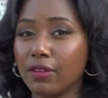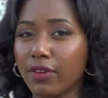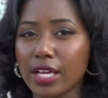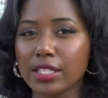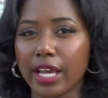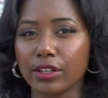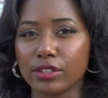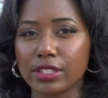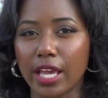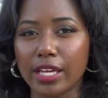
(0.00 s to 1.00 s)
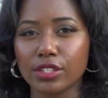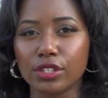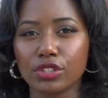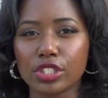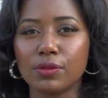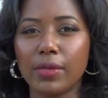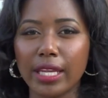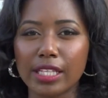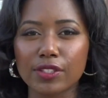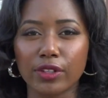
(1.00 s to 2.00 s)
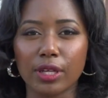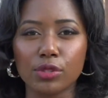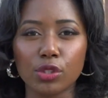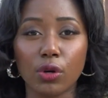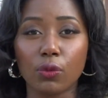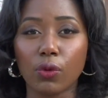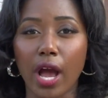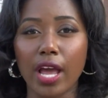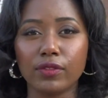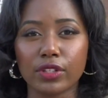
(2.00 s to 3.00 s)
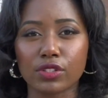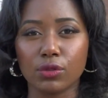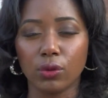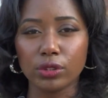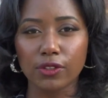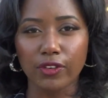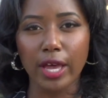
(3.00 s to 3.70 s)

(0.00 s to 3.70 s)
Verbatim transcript: and investigators say it took just minutes for them to arrive to the school